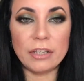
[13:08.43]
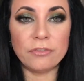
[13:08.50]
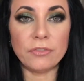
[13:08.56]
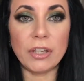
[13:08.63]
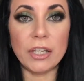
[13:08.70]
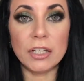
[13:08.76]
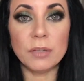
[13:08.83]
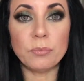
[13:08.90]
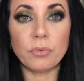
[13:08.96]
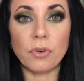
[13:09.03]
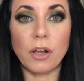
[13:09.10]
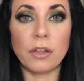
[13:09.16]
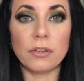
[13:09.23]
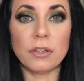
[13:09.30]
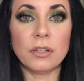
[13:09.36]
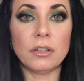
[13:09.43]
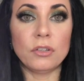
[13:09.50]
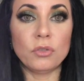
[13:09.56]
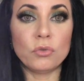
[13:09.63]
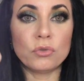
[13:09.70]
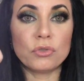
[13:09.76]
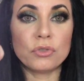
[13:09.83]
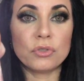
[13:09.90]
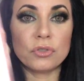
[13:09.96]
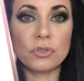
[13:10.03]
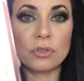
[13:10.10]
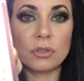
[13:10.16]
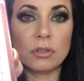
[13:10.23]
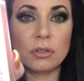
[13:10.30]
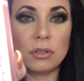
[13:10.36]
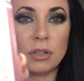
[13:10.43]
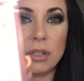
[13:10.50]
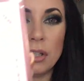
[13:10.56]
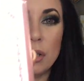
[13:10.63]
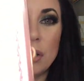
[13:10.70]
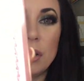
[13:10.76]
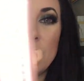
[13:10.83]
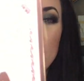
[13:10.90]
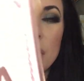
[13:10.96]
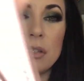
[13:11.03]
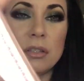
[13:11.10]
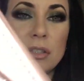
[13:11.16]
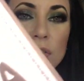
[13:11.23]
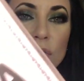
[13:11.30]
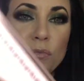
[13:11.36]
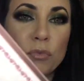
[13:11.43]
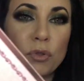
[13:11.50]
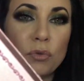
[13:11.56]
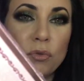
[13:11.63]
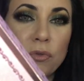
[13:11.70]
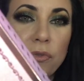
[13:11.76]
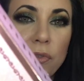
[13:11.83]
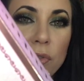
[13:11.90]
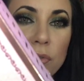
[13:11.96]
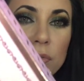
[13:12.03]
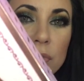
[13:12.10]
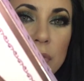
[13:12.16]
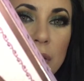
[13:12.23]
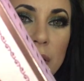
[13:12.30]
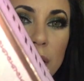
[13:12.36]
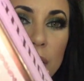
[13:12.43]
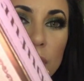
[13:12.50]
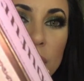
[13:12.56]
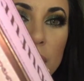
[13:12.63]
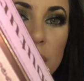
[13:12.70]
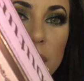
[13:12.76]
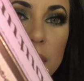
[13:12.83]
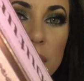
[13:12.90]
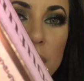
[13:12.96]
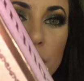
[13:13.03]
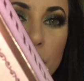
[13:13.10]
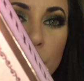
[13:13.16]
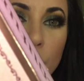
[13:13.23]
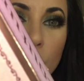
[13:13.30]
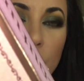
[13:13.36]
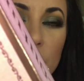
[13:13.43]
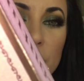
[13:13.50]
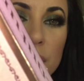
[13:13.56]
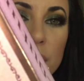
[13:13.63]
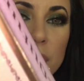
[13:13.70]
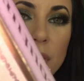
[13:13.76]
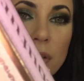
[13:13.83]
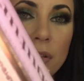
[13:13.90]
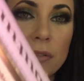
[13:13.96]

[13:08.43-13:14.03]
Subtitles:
If any product looks this beautiful, like look at this box.